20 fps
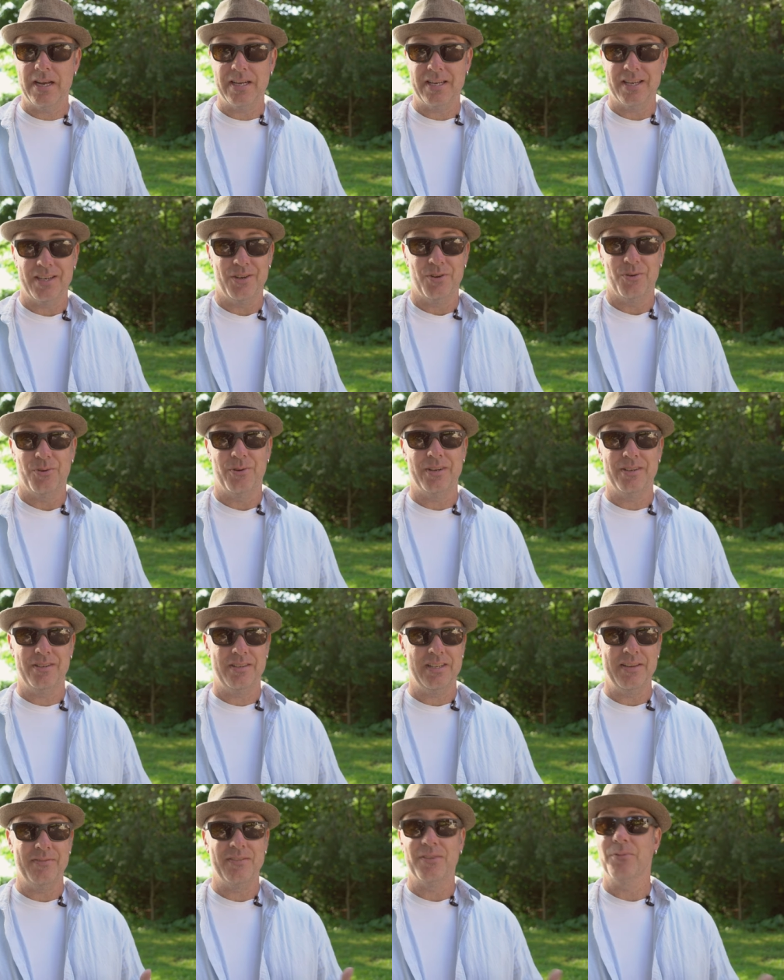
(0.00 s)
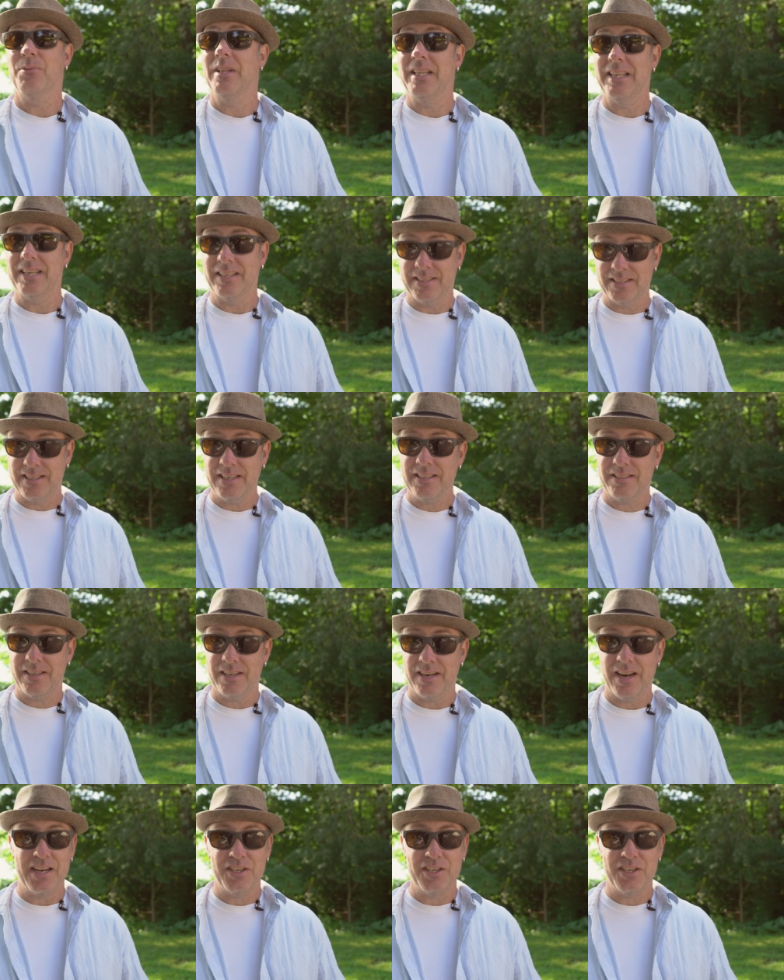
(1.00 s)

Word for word: I didn't know it even really existed.